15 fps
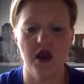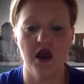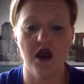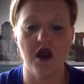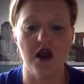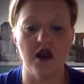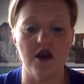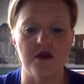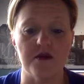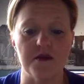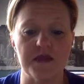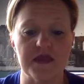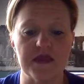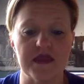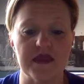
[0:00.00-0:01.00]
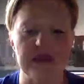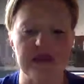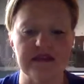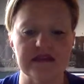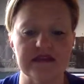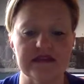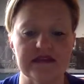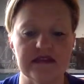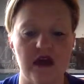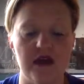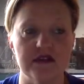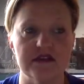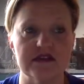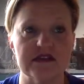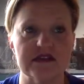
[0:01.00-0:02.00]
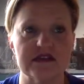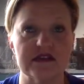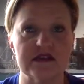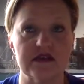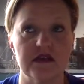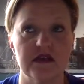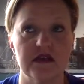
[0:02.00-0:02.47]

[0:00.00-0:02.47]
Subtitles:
It does